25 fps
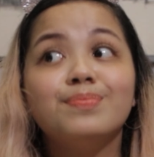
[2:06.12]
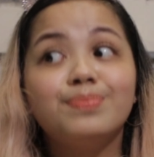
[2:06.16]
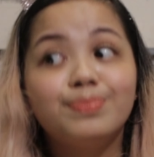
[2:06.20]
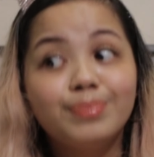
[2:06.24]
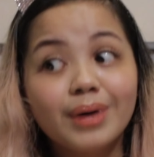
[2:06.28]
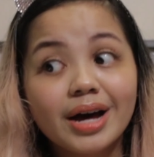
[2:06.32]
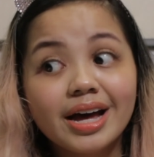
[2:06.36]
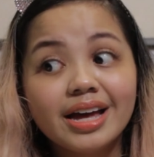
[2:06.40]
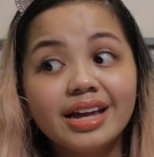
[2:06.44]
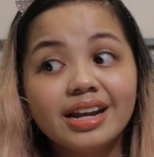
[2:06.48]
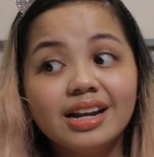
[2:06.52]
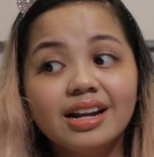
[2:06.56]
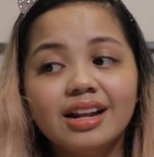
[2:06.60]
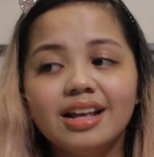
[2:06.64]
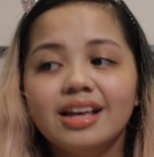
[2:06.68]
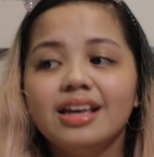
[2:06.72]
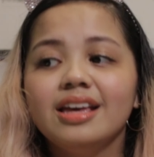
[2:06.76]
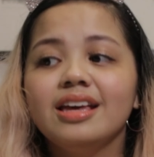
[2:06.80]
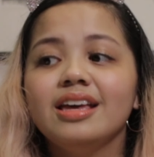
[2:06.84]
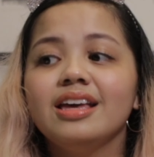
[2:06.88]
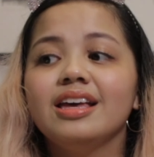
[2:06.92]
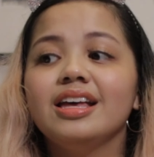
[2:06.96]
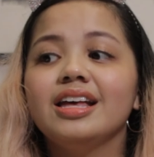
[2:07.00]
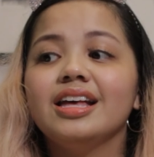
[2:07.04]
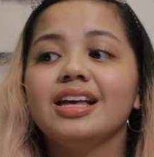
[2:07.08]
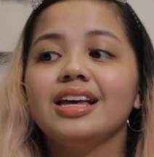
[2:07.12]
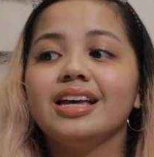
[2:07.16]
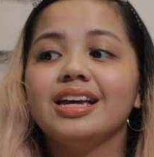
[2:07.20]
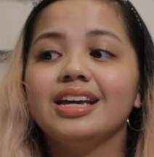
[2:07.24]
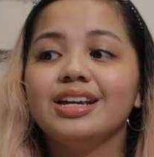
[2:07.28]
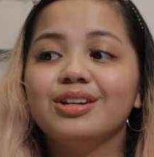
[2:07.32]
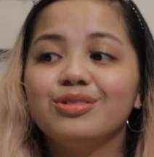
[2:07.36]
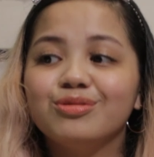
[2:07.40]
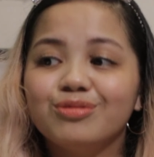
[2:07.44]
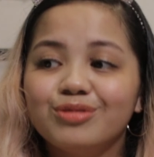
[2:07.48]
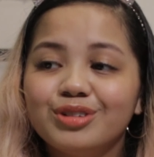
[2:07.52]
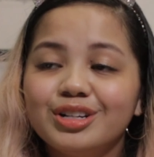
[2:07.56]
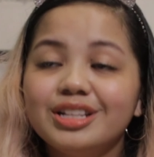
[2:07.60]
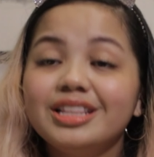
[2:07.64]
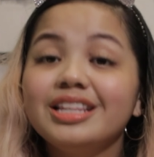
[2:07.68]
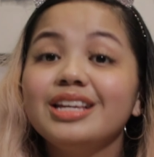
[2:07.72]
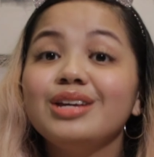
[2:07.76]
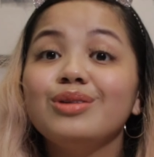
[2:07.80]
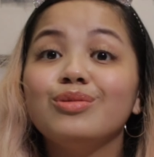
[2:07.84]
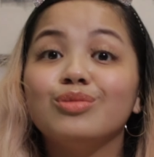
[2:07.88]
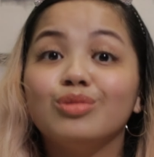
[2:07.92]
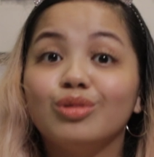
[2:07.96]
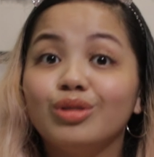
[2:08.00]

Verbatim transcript: But it really